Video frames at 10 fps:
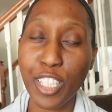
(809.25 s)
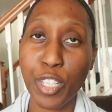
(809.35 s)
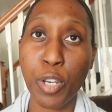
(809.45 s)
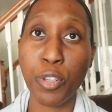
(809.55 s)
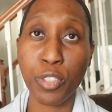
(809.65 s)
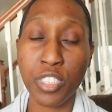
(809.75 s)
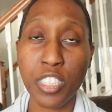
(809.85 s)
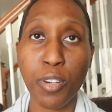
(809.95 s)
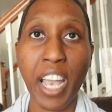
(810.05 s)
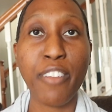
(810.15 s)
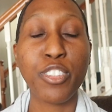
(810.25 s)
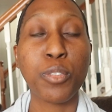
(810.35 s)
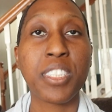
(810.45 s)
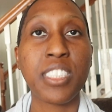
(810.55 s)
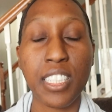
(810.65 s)
you know, you still have
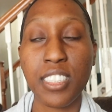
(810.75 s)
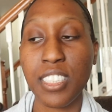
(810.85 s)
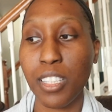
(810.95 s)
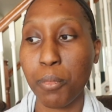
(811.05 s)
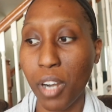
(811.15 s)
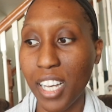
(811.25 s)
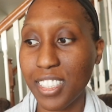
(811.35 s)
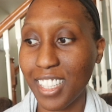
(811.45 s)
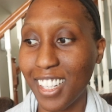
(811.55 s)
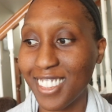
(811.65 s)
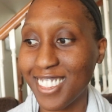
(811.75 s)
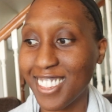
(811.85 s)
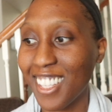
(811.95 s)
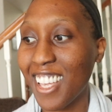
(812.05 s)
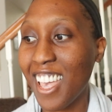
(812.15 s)
to assist in the process
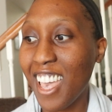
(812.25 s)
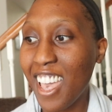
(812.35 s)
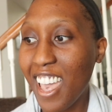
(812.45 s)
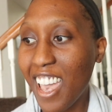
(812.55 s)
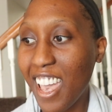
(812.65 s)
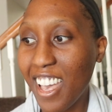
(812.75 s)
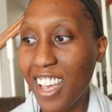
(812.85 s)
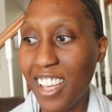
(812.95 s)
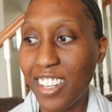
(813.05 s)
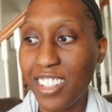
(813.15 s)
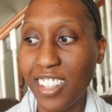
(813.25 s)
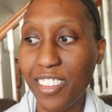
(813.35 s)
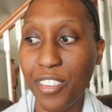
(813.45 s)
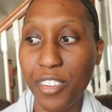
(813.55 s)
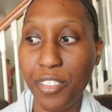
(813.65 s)
and uh,